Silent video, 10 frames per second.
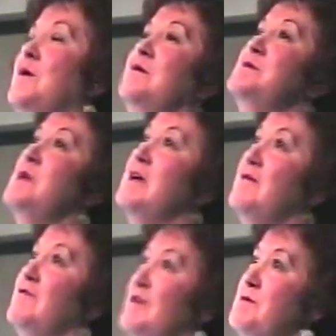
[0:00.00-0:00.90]
So I was
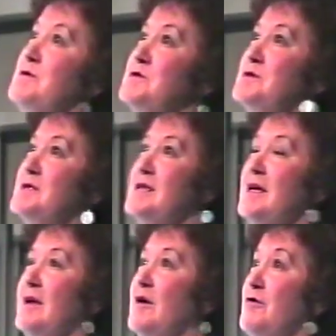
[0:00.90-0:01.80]
being flippant, you
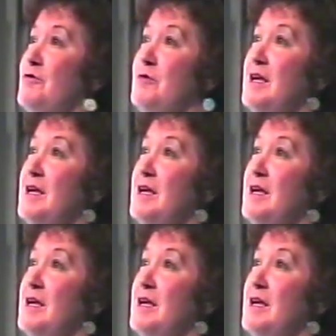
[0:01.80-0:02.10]
see, and I